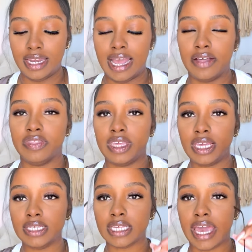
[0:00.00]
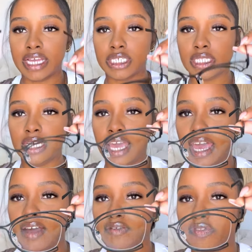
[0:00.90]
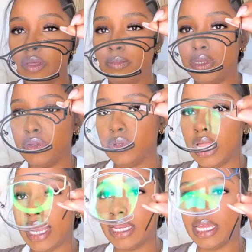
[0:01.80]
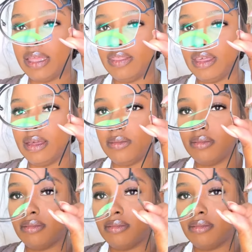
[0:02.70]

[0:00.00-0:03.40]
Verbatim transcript: Now these actually have the blue light in them.